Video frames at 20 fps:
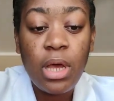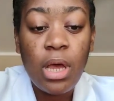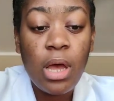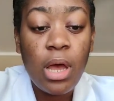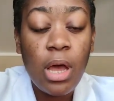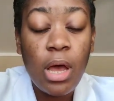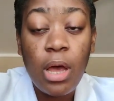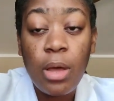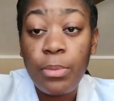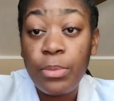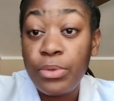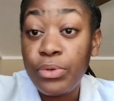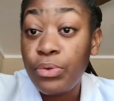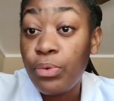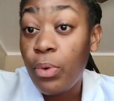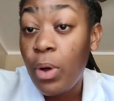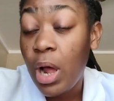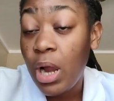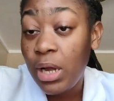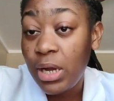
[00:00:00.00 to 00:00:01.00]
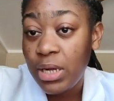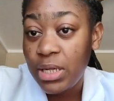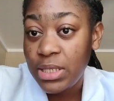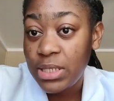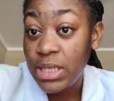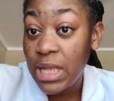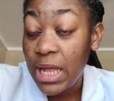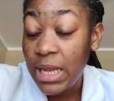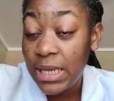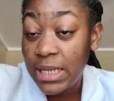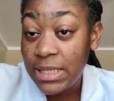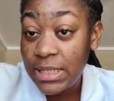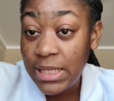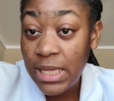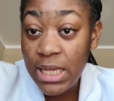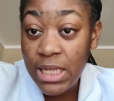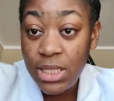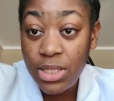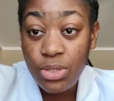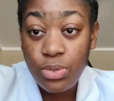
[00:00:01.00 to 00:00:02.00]
we don't understand the
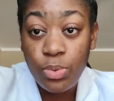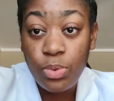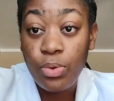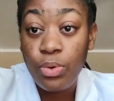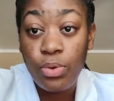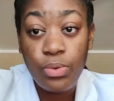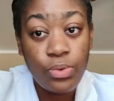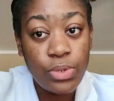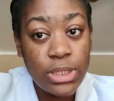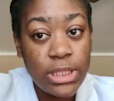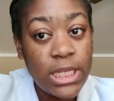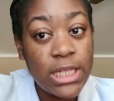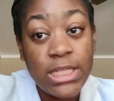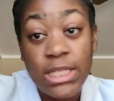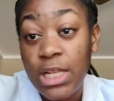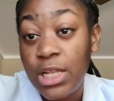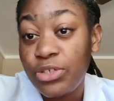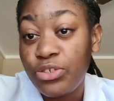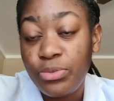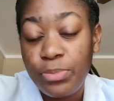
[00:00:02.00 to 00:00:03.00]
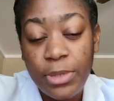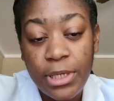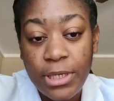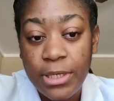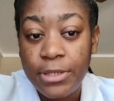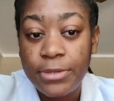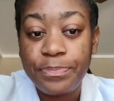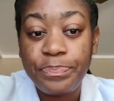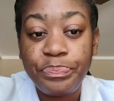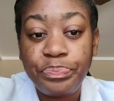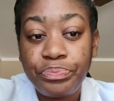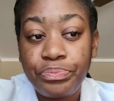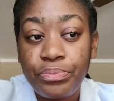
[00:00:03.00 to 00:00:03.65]
sense, we don't use sense not Jamaican.